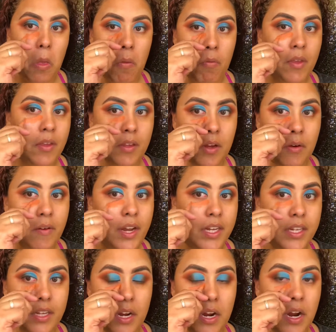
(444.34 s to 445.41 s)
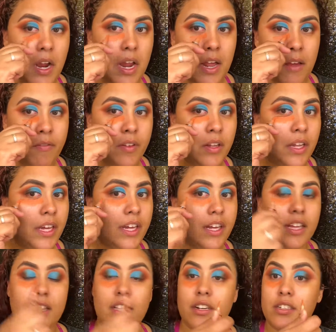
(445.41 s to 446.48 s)
this corrector, and I feel
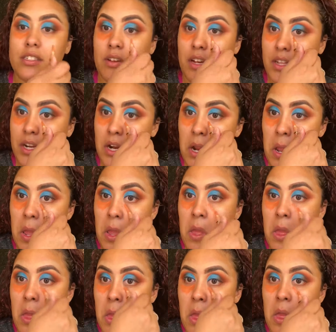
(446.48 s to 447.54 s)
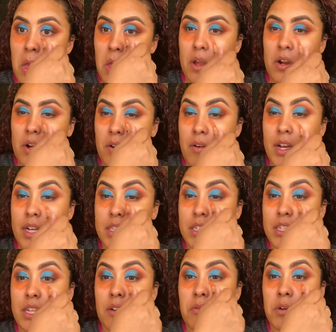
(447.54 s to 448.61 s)
like there's no other corrector
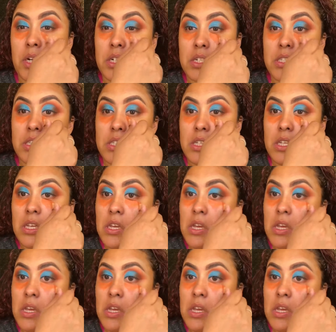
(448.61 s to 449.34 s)
that works.